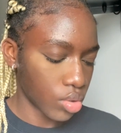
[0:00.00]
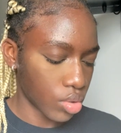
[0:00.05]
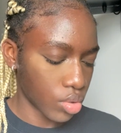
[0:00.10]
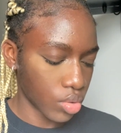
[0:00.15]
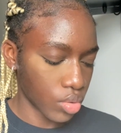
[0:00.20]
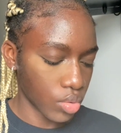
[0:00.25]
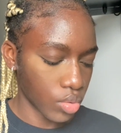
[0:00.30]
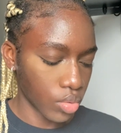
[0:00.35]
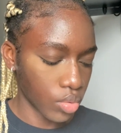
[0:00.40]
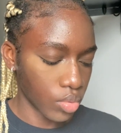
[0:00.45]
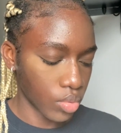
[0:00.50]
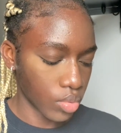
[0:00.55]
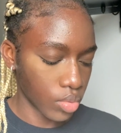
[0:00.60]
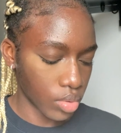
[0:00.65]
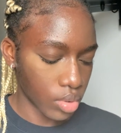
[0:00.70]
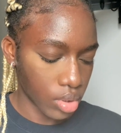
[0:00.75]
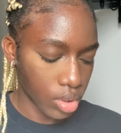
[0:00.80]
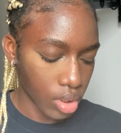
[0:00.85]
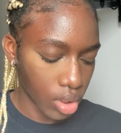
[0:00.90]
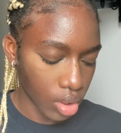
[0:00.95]
So
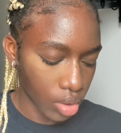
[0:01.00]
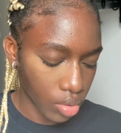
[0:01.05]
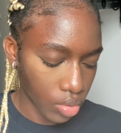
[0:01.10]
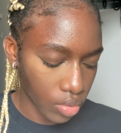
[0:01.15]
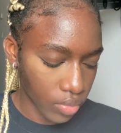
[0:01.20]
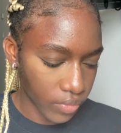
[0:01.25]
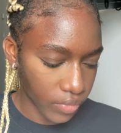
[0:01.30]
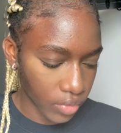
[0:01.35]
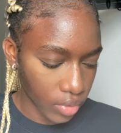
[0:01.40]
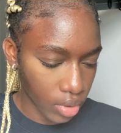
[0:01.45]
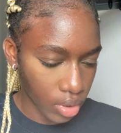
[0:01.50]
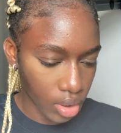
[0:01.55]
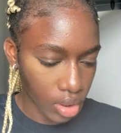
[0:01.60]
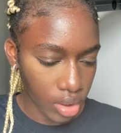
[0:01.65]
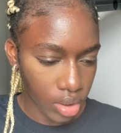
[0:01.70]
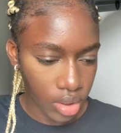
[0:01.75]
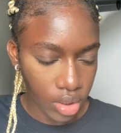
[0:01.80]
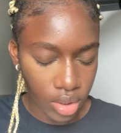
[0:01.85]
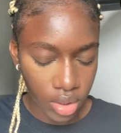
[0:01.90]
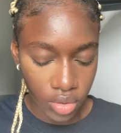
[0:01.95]
thank God for
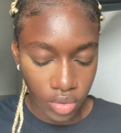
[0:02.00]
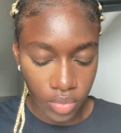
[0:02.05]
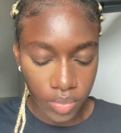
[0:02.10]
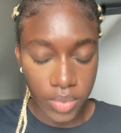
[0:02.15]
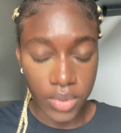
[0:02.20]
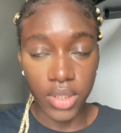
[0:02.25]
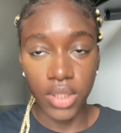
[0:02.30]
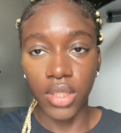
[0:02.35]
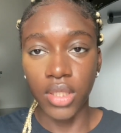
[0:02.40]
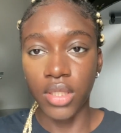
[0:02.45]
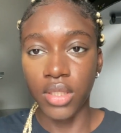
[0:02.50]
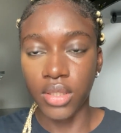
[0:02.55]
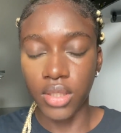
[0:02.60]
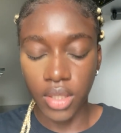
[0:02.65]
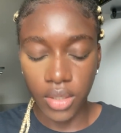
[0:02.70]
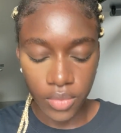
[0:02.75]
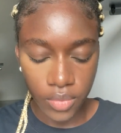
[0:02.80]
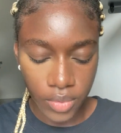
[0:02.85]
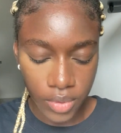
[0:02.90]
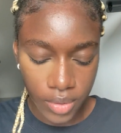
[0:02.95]
that. I hope it stays
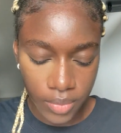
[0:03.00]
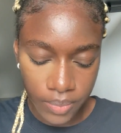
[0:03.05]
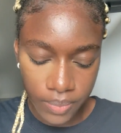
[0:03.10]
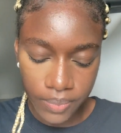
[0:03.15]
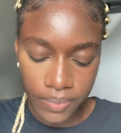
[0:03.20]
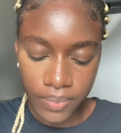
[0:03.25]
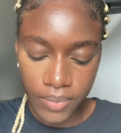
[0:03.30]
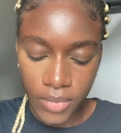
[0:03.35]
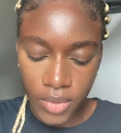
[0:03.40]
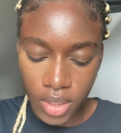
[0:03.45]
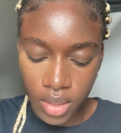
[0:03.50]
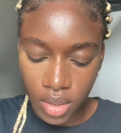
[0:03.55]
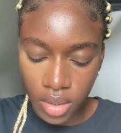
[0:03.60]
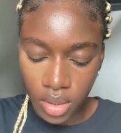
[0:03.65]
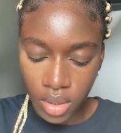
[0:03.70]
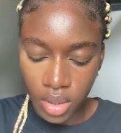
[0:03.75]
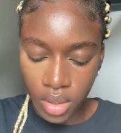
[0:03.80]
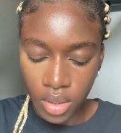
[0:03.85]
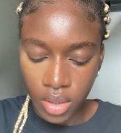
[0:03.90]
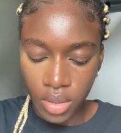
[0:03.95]
that way.
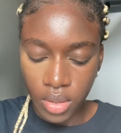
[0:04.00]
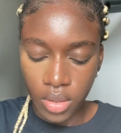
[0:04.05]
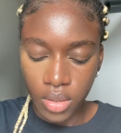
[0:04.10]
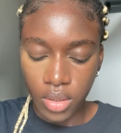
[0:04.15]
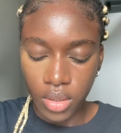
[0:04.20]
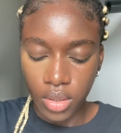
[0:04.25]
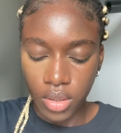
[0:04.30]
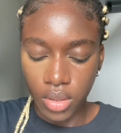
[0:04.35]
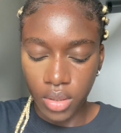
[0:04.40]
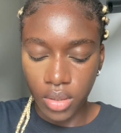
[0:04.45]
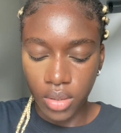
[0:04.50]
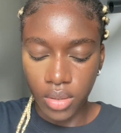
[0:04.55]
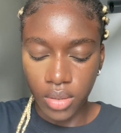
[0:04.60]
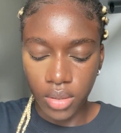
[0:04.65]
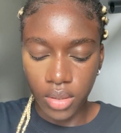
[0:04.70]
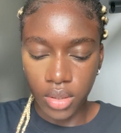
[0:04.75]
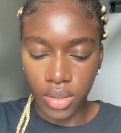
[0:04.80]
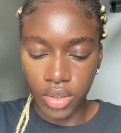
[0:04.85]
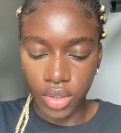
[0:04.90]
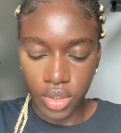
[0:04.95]

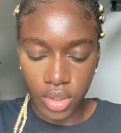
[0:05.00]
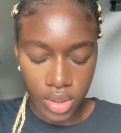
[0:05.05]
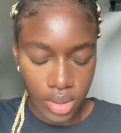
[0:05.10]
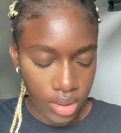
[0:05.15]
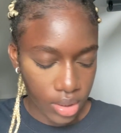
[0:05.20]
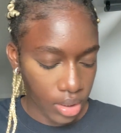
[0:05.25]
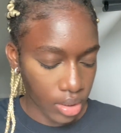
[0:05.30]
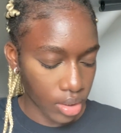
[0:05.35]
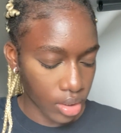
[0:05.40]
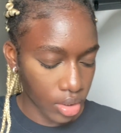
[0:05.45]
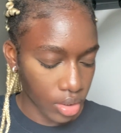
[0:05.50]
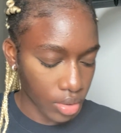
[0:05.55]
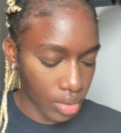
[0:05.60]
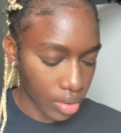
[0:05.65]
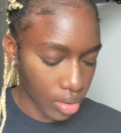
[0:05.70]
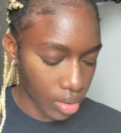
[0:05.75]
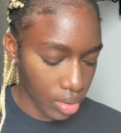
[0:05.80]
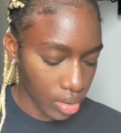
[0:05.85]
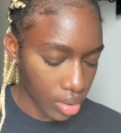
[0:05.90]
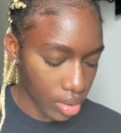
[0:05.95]
And just set the
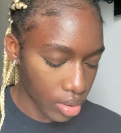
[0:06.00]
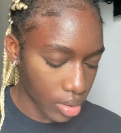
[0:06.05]
other